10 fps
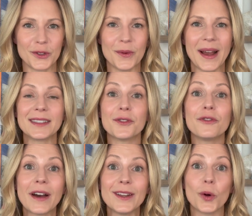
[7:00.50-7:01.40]
to as
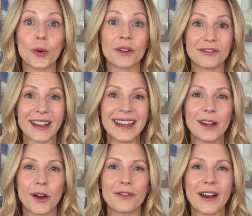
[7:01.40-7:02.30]
fight or flight,
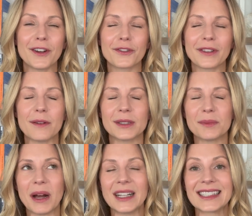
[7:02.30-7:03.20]
our fight or flight
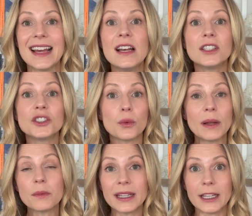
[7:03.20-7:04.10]
response. So
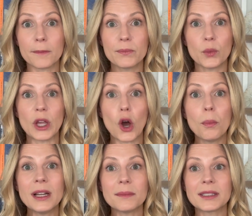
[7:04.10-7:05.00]
when we're here, we
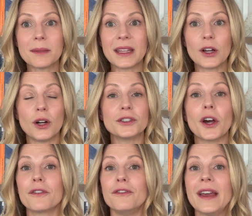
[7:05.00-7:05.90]
open up something called
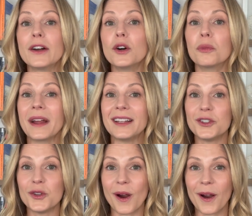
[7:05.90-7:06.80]
our vagal brake
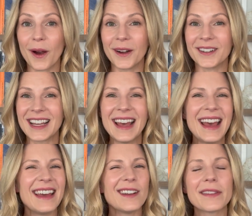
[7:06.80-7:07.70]
to our heart.
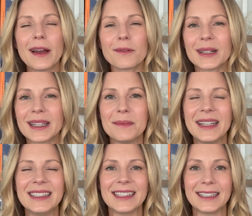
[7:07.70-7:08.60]
And all that really
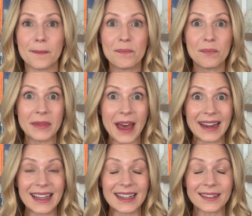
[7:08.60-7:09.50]
means is that
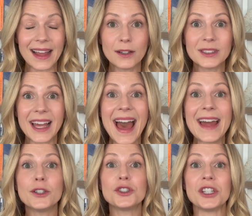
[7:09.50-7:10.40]
it allows
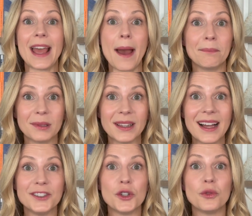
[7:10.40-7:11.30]
energy and
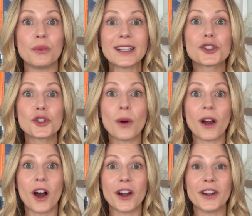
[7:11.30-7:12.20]
blood to rush to our
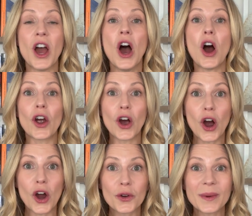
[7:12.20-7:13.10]
heart. Our
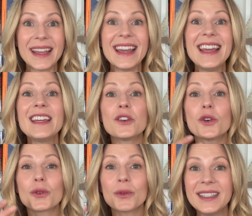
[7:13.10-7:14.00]
heart rate
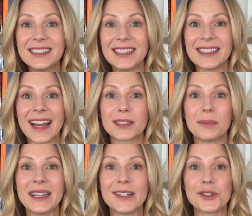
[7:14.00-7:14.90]
increases
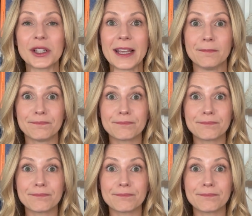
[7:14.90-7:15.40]
exponentially.